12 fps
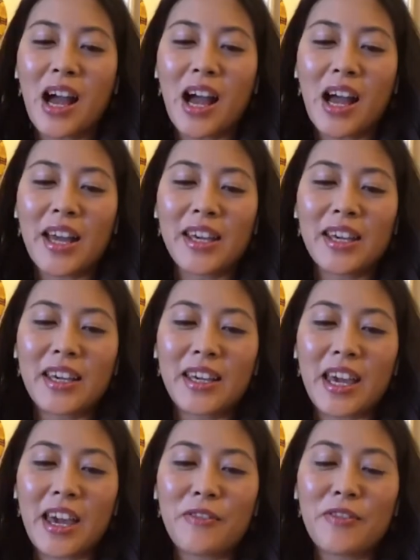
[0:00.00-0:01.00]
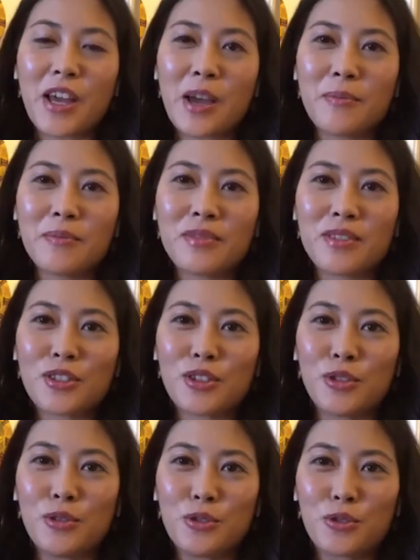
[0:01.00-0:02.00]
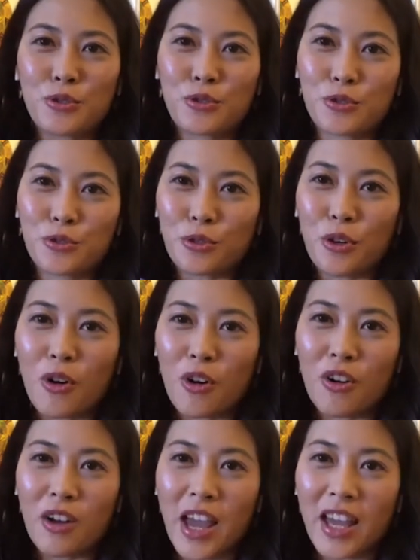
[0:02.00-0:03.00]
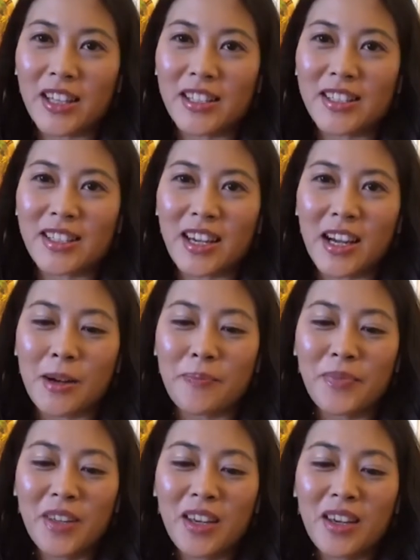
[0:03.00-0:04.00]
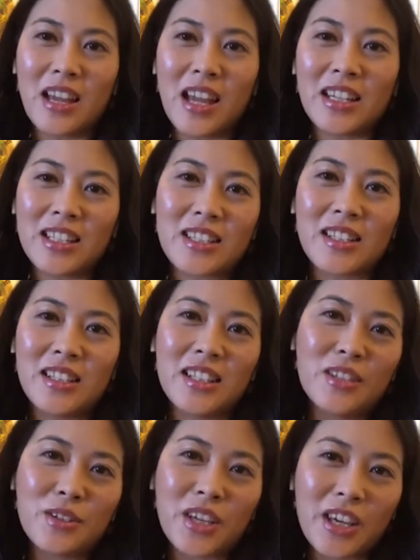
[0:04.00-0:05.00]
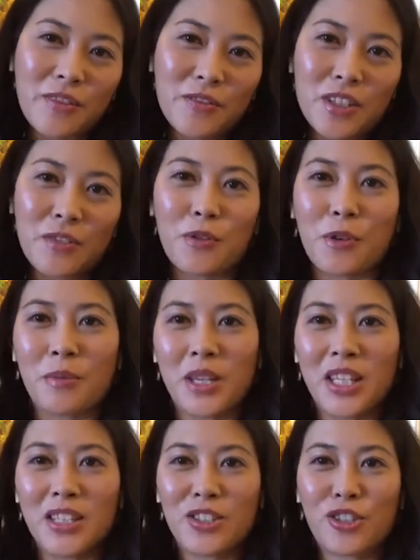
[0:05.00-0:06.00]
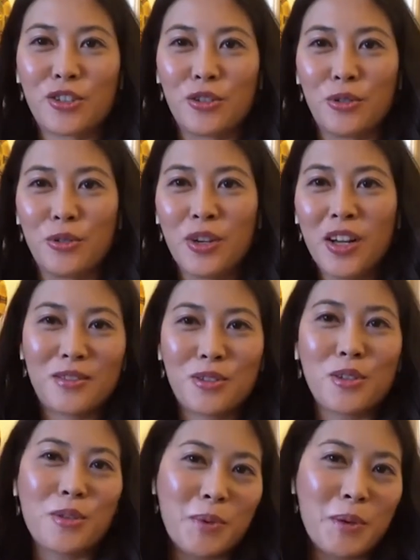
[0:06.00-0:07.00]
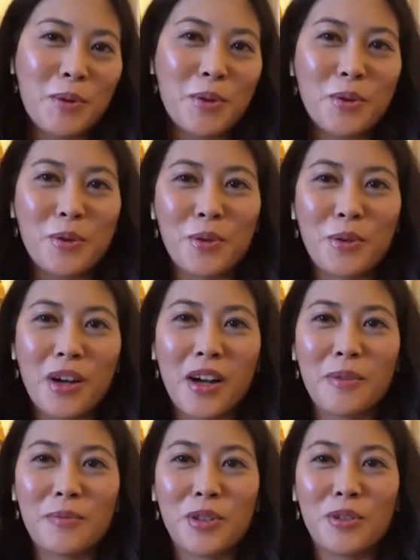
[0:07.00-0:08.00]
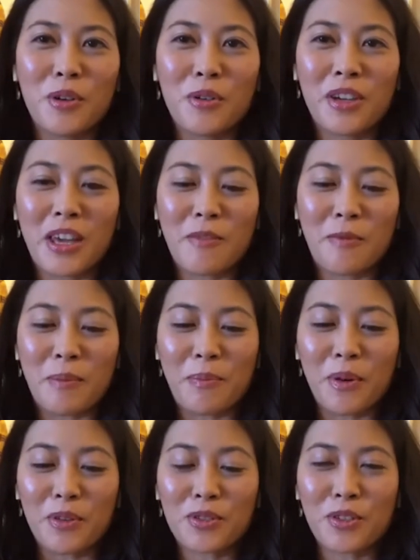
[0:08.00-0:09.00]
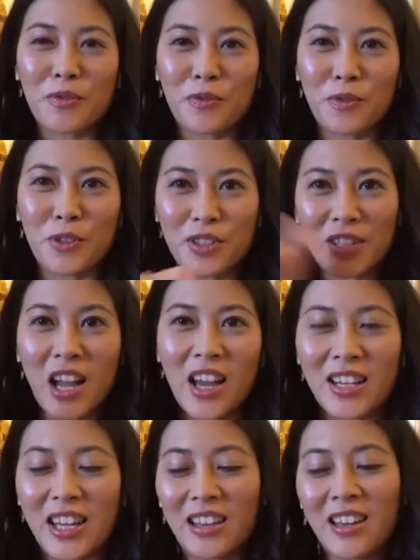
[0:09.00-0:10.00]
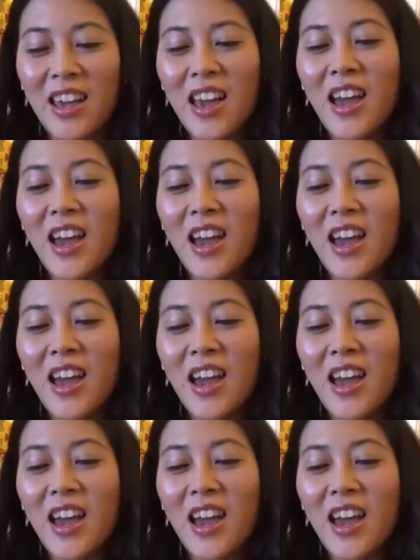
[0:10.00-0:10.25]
I gave them to draw, and it's a little gift for me to the people who gave my book for signing,